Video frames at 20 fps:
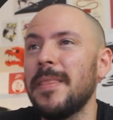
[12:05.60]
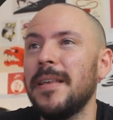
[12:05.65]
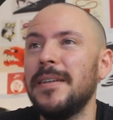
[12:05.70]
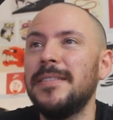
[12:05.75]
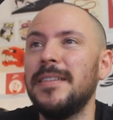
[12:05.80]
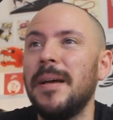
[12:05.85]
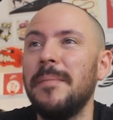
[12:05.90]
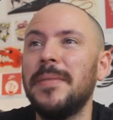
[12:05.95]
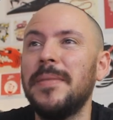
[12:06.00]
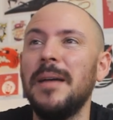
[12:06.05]

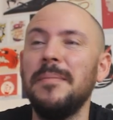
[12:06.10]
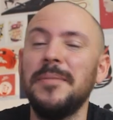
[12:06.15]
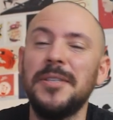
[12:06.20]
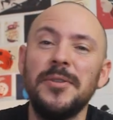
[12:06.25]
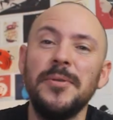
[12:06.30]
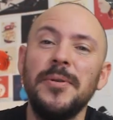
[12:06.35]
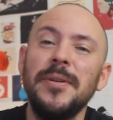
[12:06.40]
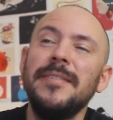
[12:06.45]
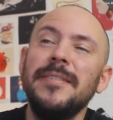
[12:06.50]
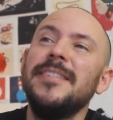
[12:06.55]
sometime
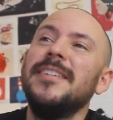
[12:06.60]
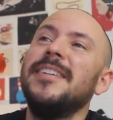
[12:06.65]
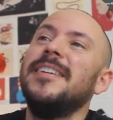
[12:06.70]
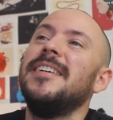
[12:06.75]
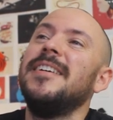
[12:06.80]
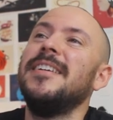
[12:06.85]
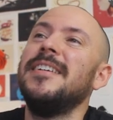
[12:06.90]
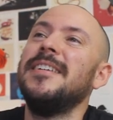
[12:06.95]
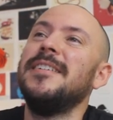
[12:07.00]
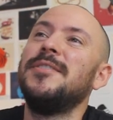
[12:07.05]
soon.
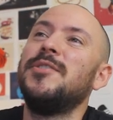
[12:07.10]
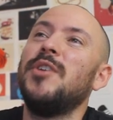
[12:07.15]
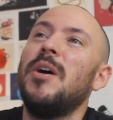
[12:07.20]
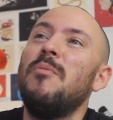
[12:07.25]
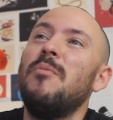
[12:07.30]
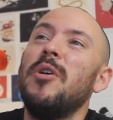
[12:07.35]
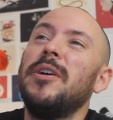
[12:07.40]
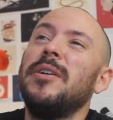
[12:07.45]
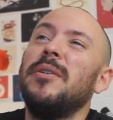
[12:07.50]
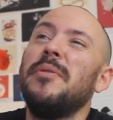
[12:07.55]
So I'm
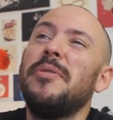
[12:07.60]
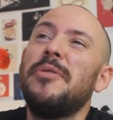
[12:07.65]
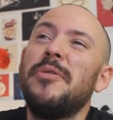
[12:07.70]
working on